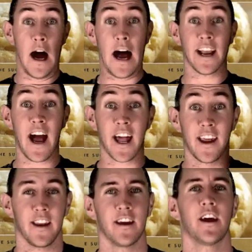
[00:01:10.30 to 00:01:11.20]
I got
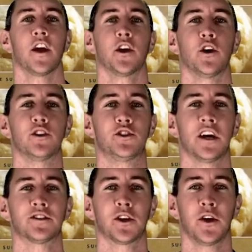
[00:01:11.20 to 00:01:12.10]
it. Go to
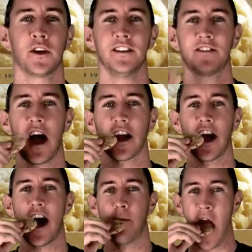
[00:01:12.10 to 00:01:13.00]
just the cookies dot
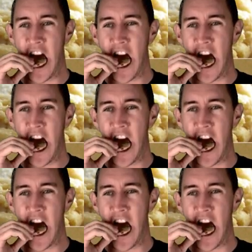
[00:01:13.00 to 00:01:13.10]
com.